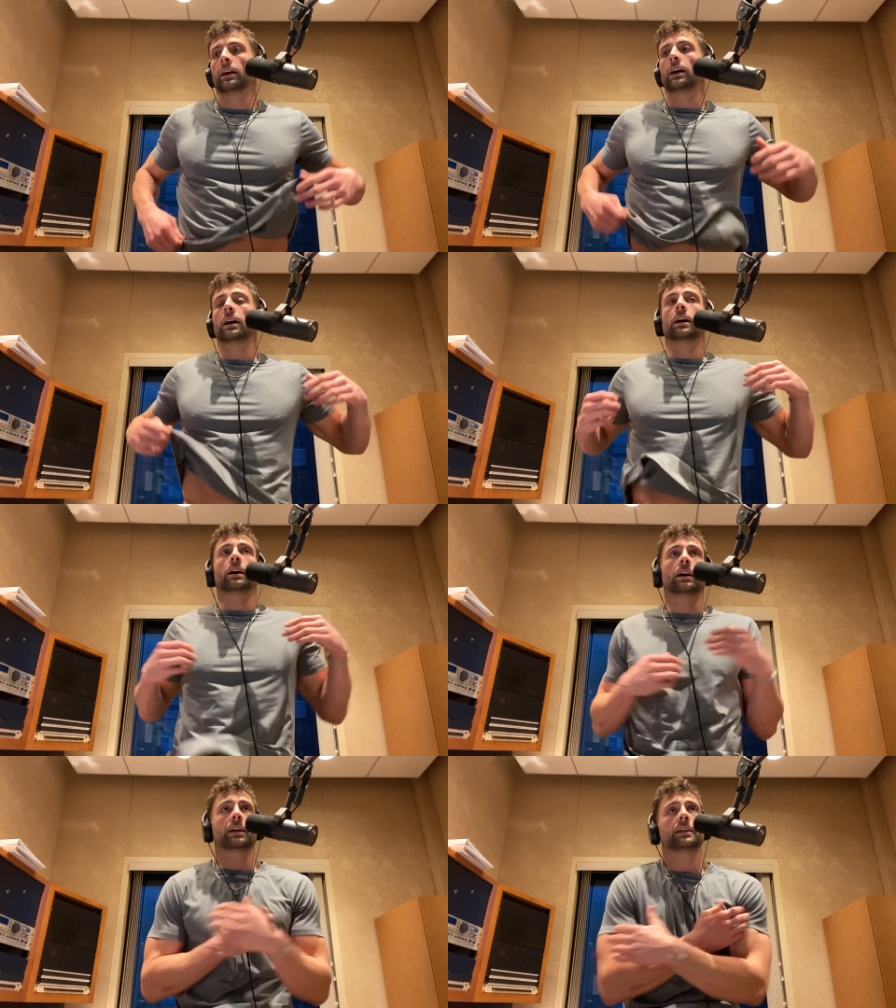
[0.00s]
Uh,
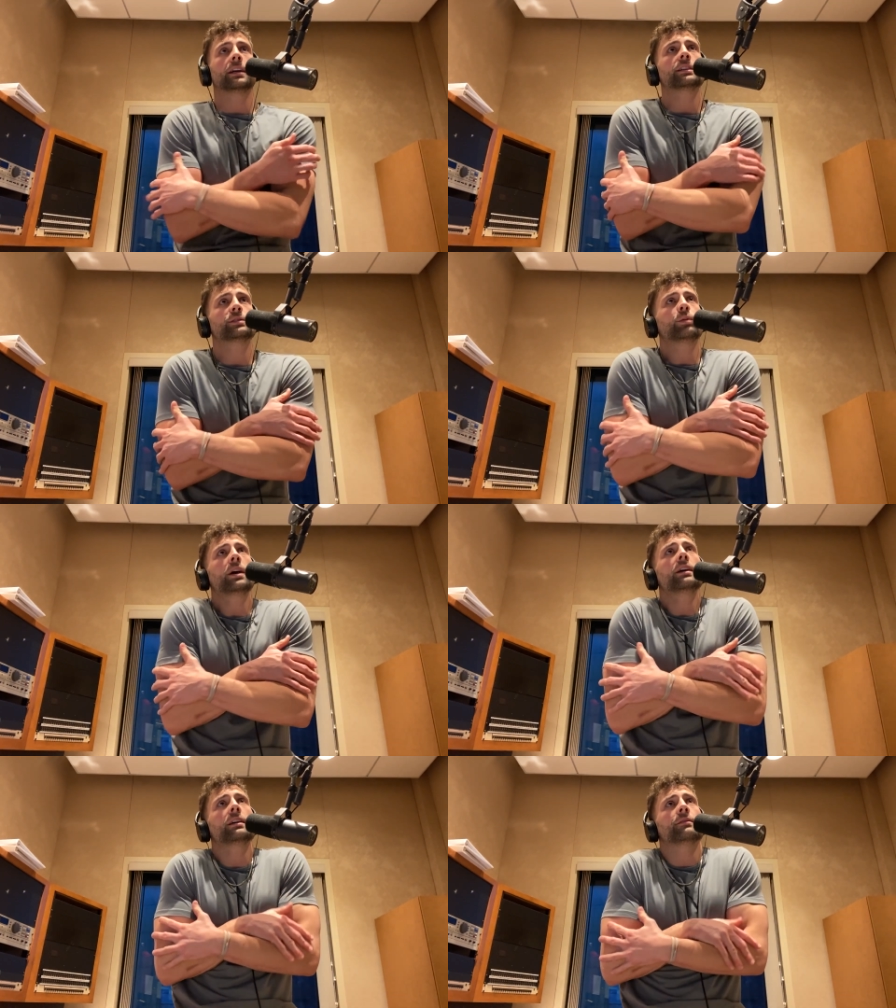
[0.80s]
and guess
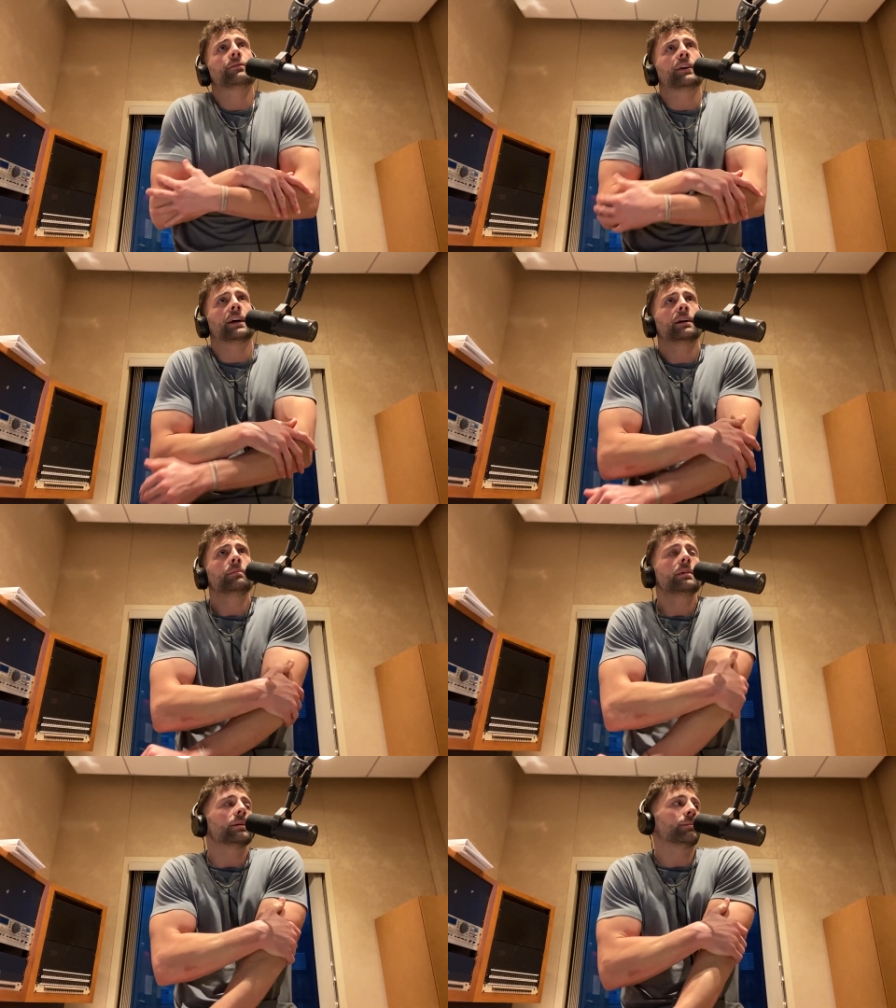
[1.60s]
what,
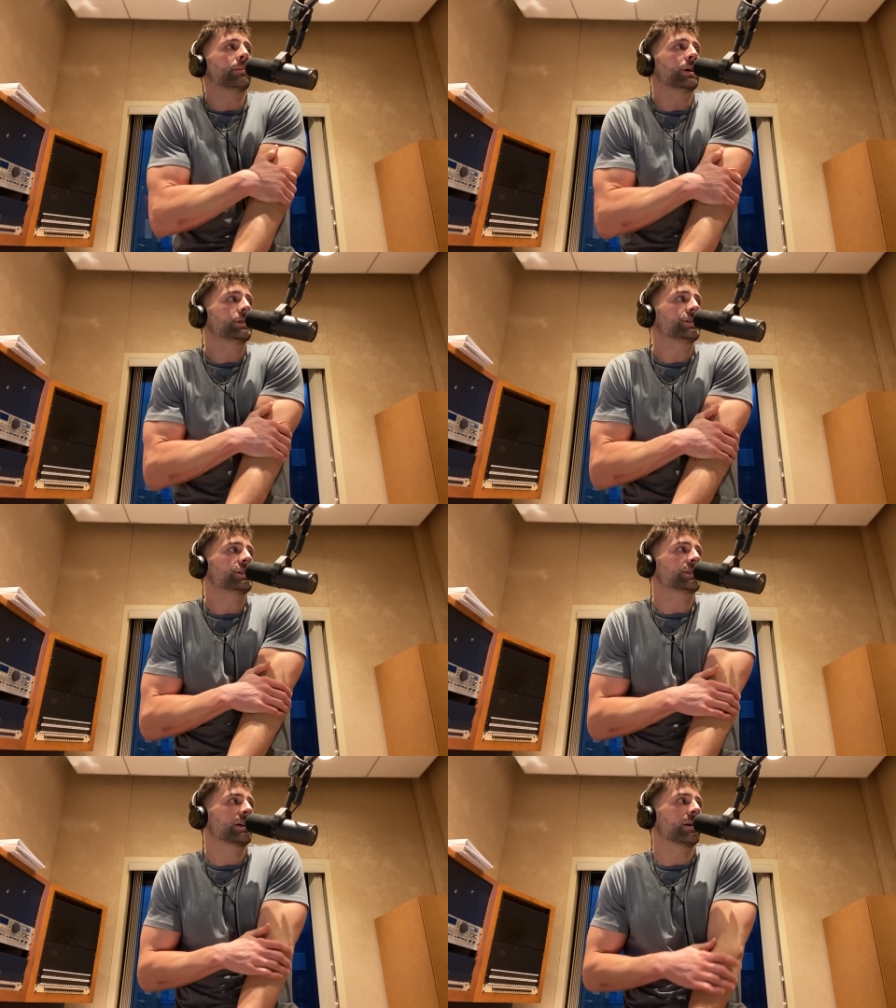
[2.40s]
fam? Merch
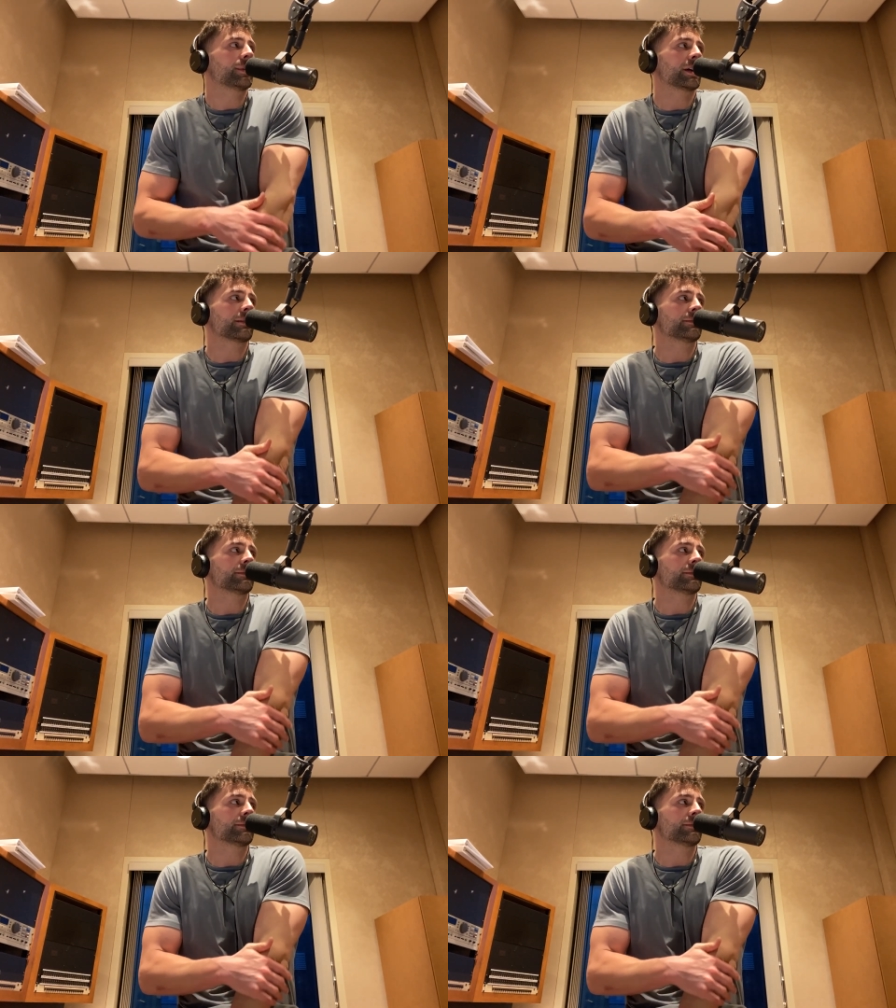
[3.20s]
is coming.